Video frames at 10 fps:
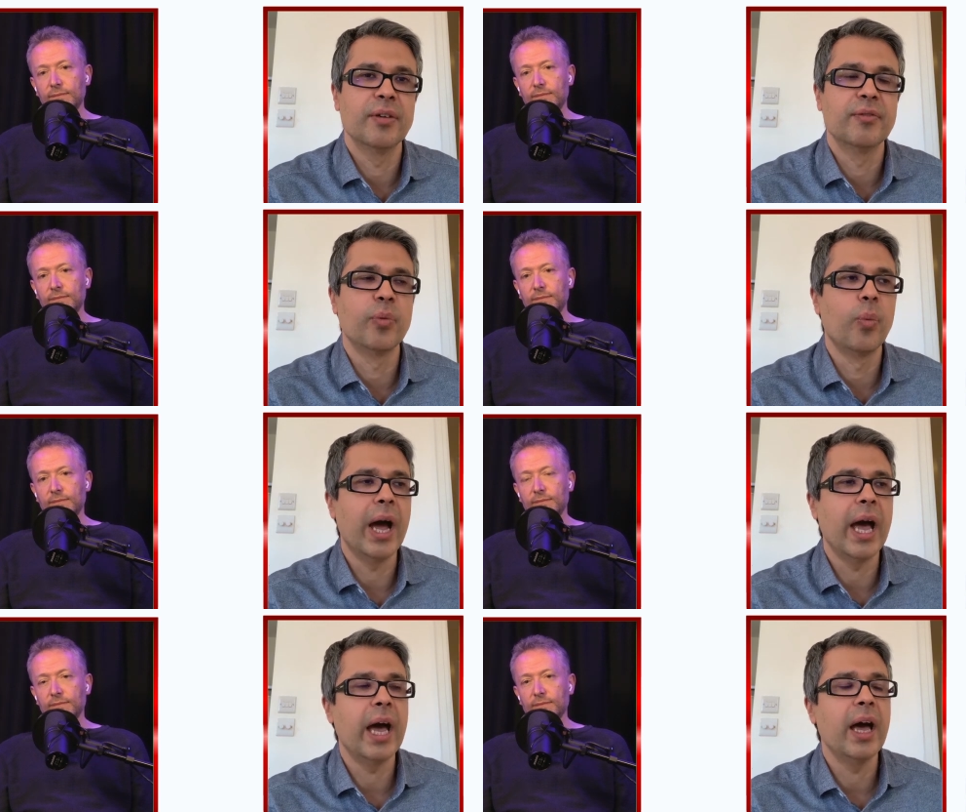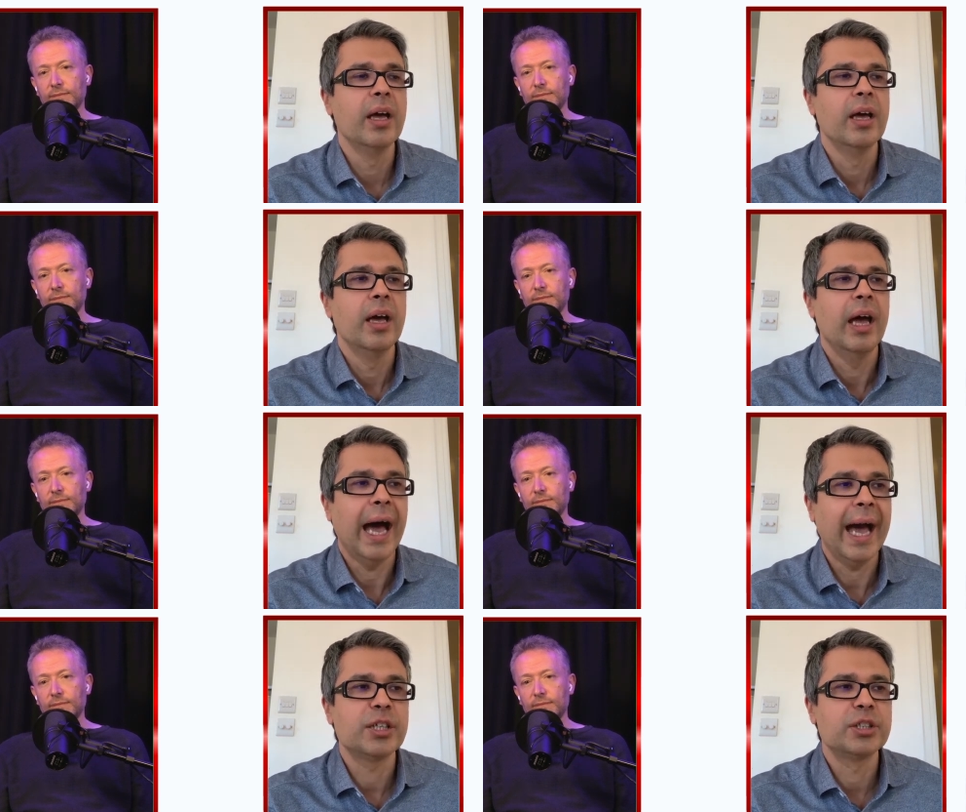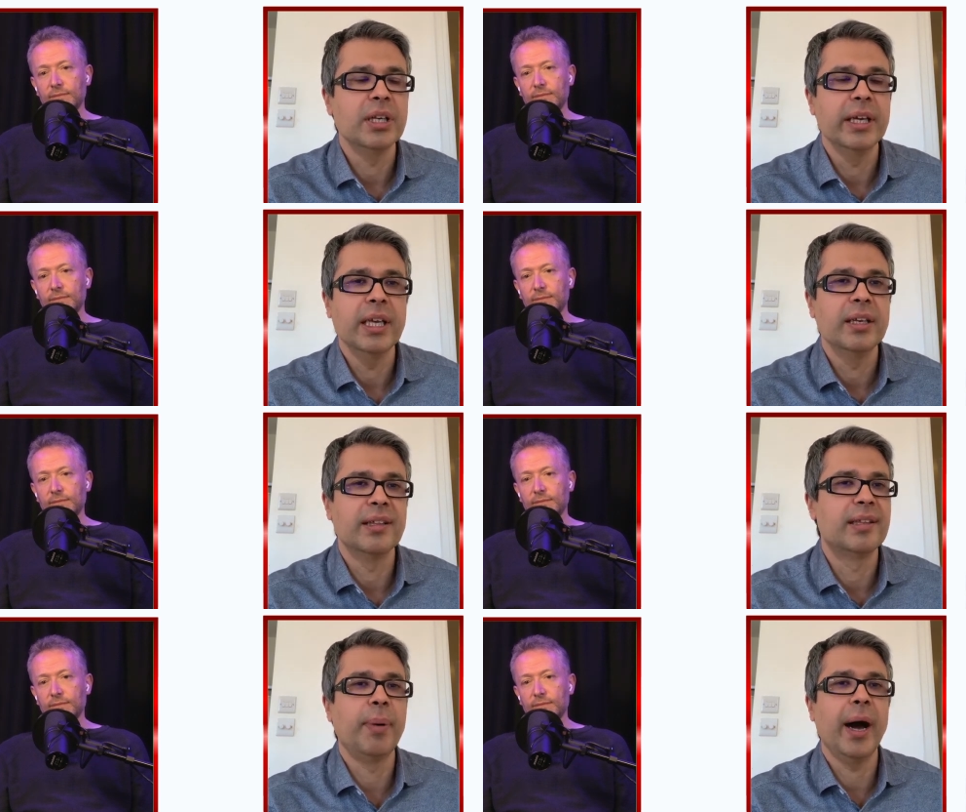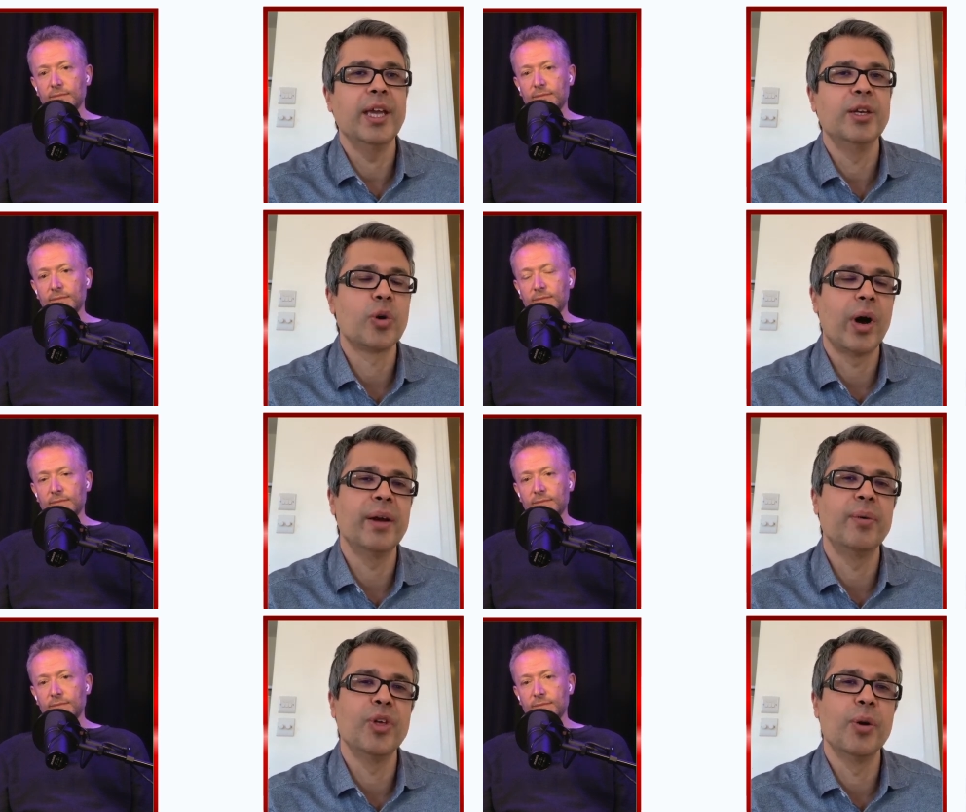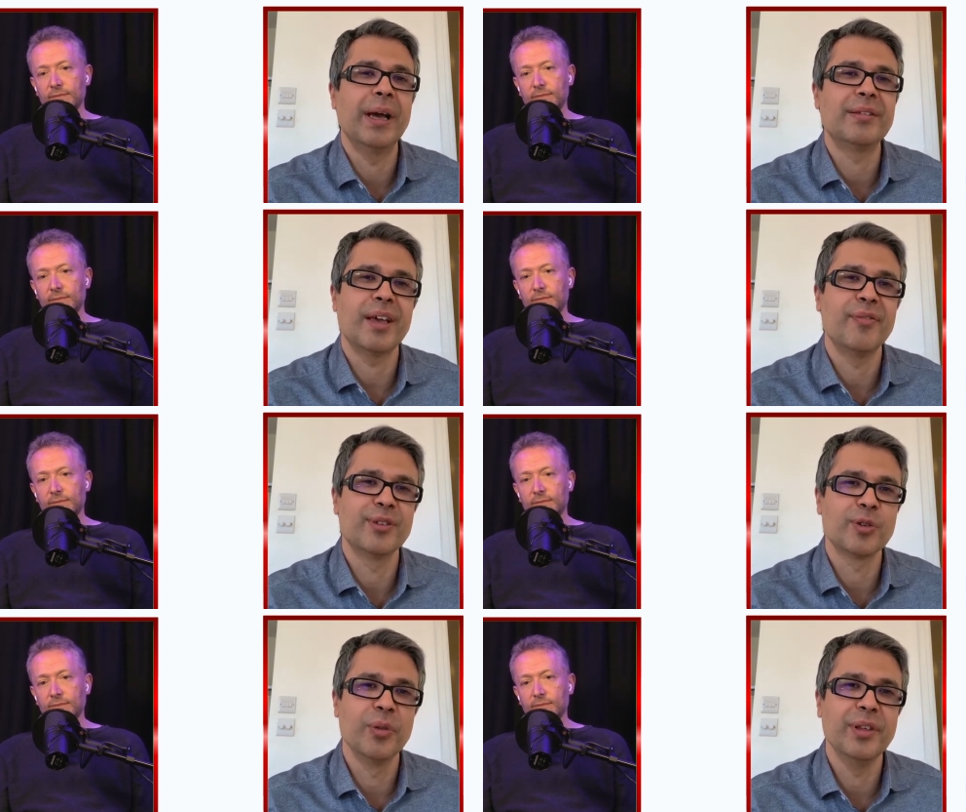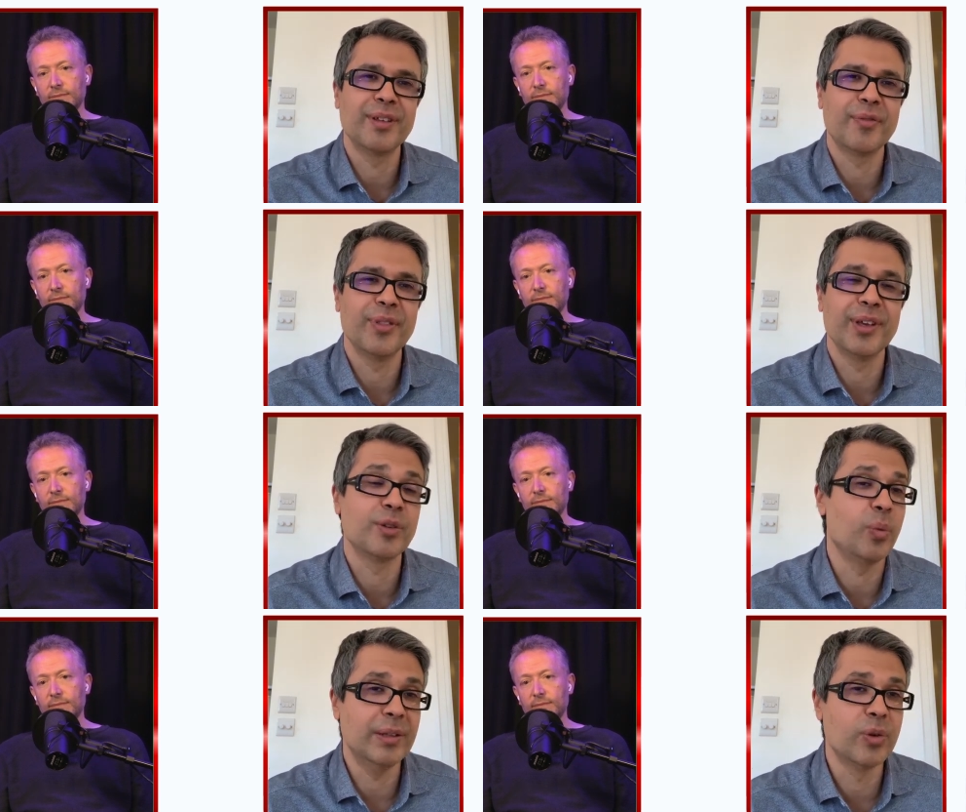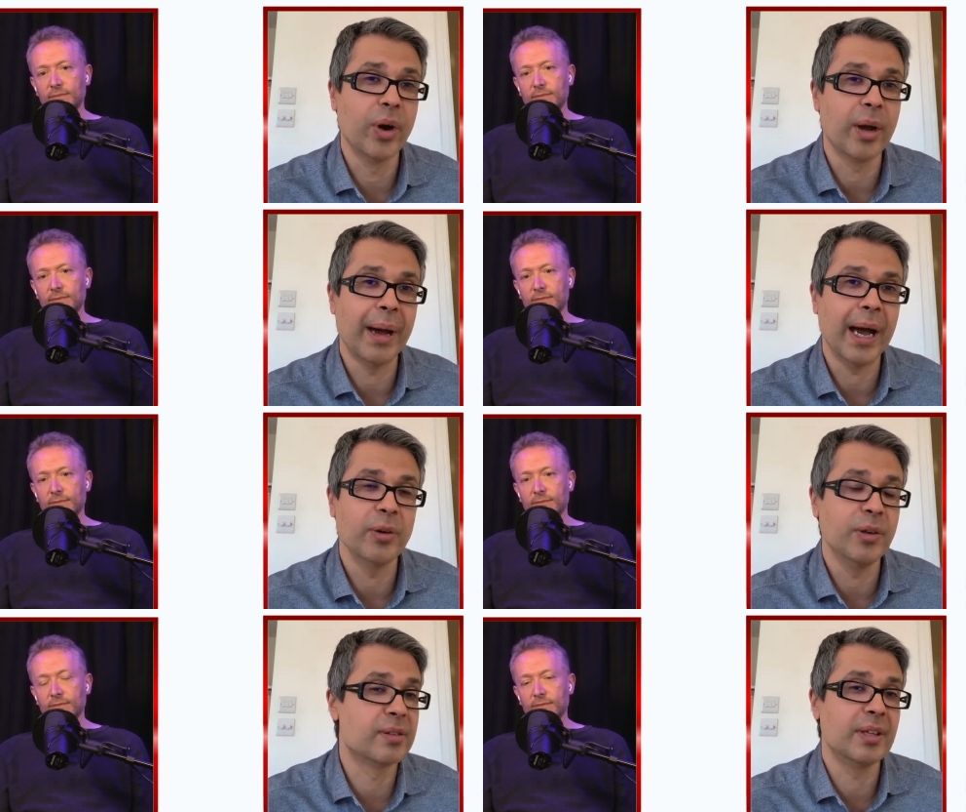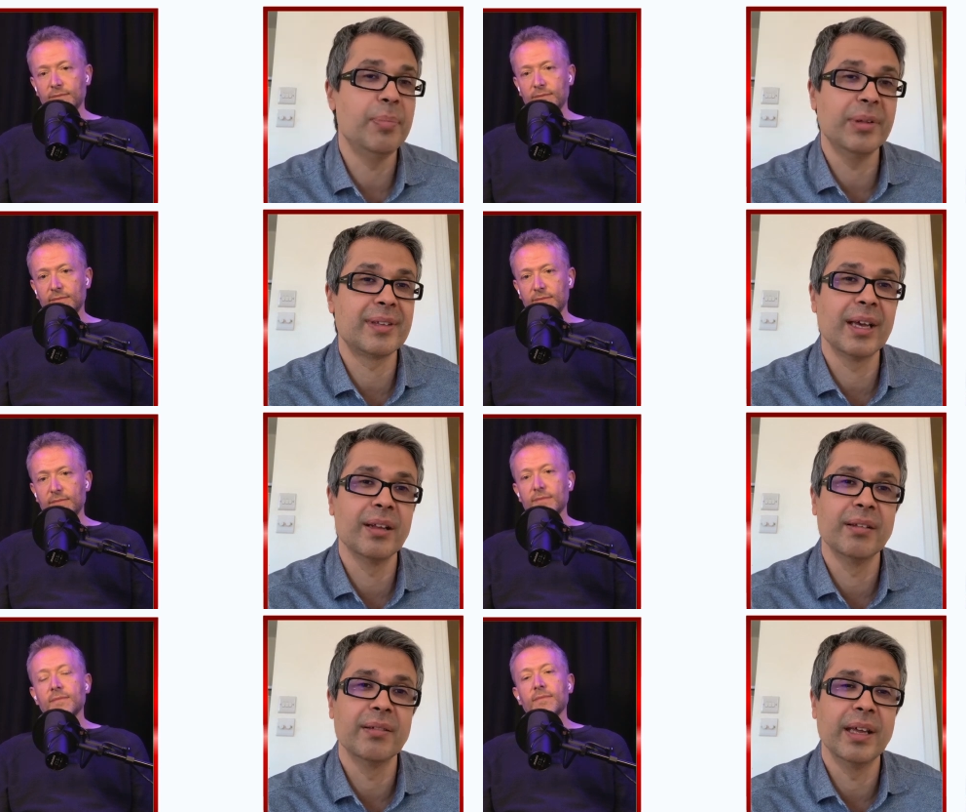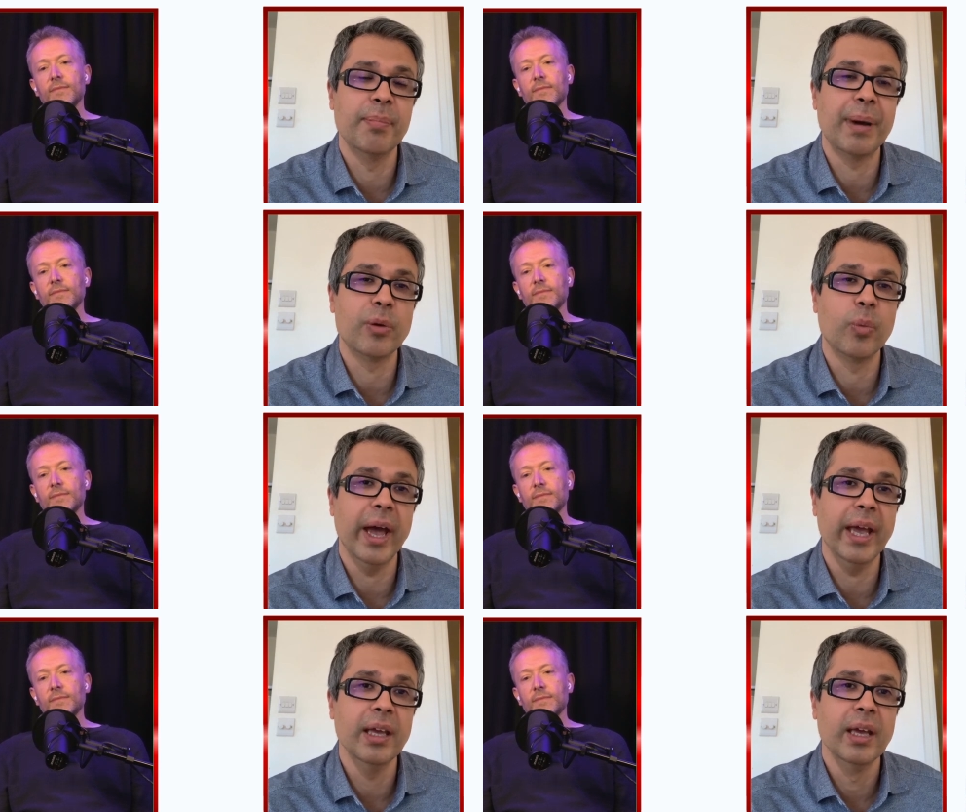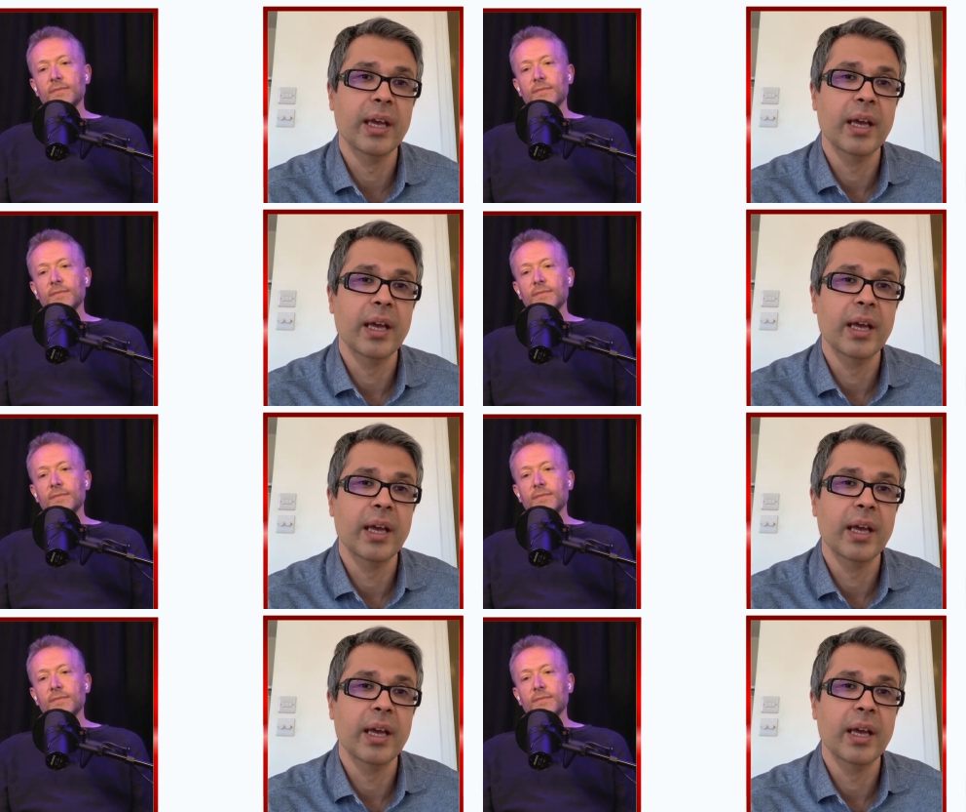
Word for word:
Speaker 1: of where actually, despite you trying with your best efforts, all these different things that we talk about, your sleep is still in a bad way.